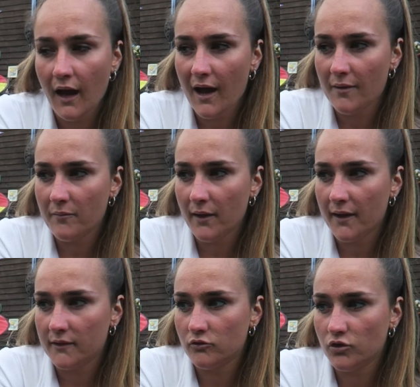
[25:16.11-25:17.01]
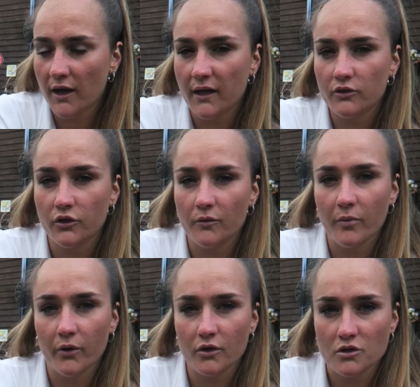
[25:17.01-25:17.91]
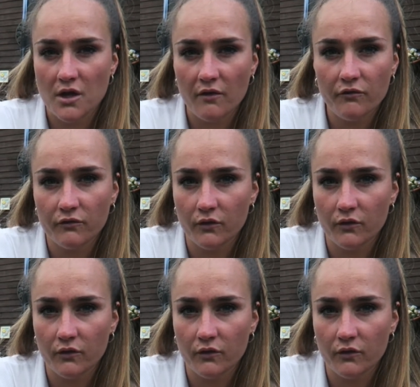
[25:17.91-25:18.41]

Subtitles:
and try not to compare yourself